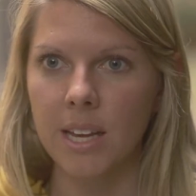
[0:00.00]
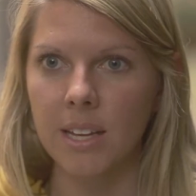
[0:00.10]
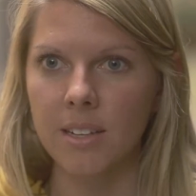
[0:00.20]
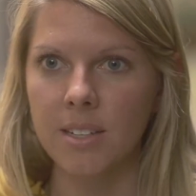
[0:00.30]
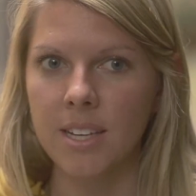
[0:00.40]

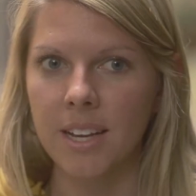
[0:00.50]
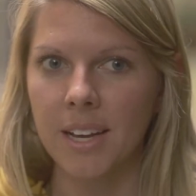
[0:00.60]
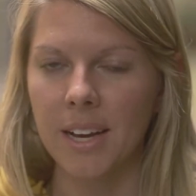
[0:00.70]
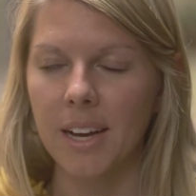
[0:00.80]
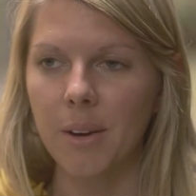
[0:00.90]
and
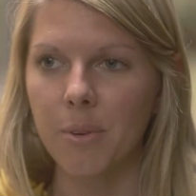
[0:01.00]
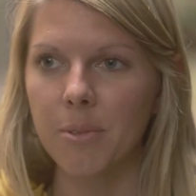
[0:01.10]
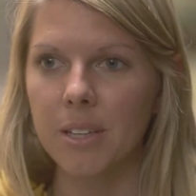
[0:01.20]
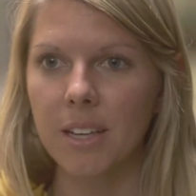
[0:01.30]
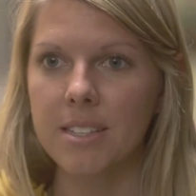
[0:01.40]
we
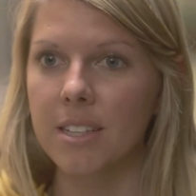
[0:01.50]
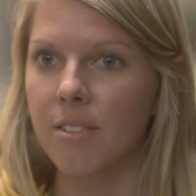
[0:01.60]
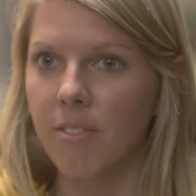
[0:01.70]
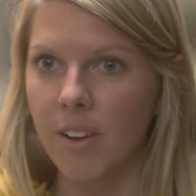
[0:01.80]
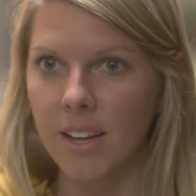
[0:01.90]
realize
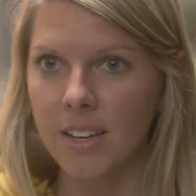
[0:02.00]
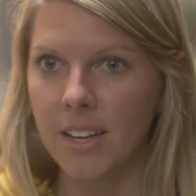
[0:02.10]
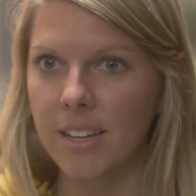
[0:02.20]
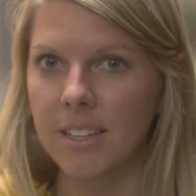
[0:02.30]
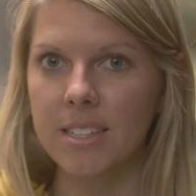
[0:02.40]
it's fun
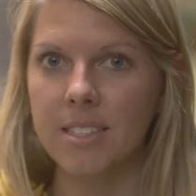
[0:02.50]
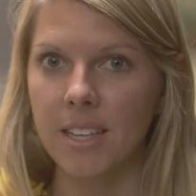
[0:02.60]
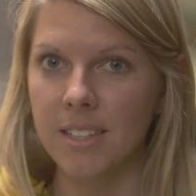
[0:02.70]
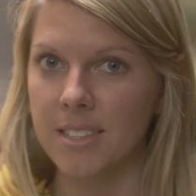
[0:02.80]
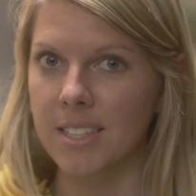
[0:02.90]
and
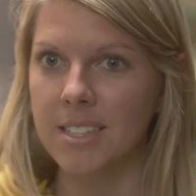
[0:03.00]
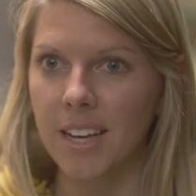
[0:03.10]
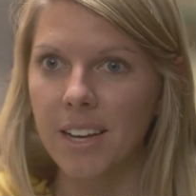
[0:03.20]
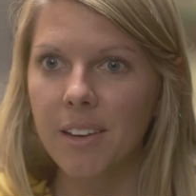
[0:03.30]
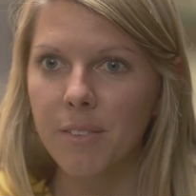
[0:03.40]
it's
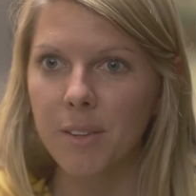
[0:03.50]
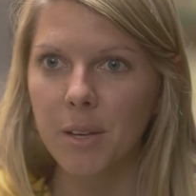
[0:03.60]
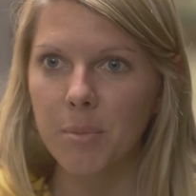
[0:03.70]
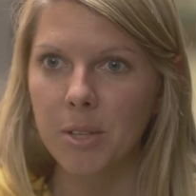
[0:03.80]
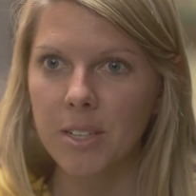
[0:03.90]
exciting for the
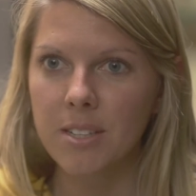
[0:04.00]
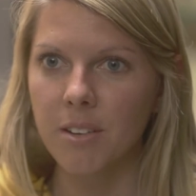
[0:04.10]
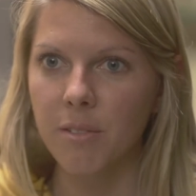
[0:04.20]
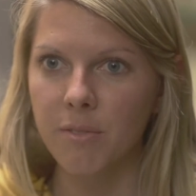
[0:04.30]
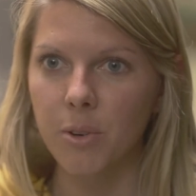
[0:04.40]
communities
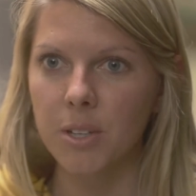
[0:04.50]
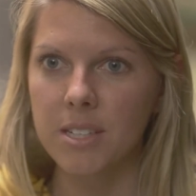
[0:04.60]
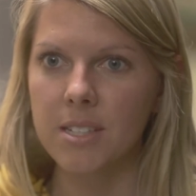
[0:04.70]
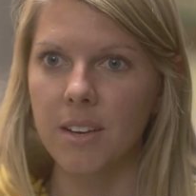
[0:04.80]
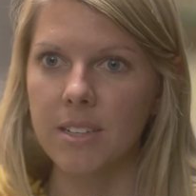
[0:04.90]
on a 4
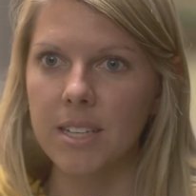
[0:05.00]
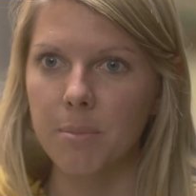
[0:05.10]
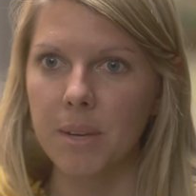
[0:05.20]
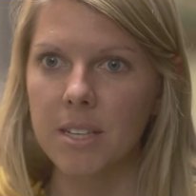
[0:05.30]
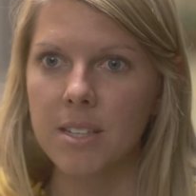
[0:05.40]
to 7
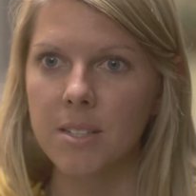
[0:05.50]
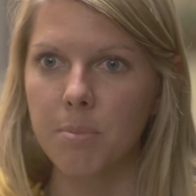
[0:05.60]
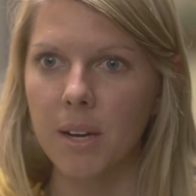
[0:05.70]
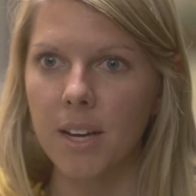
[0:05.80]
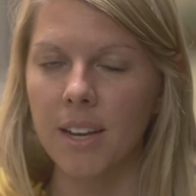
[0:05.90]
day basis,
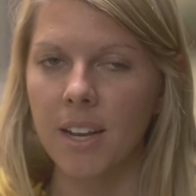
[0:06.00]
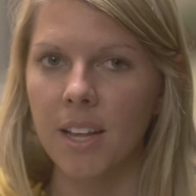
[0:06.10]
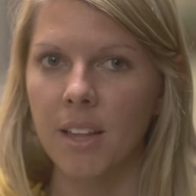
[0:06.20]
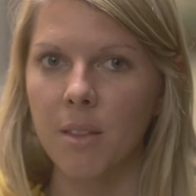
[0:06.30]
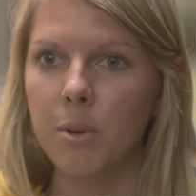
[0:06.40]
but
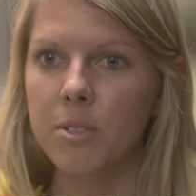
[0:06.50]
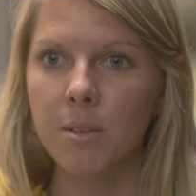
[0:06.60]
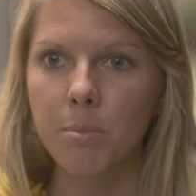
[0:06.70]
the most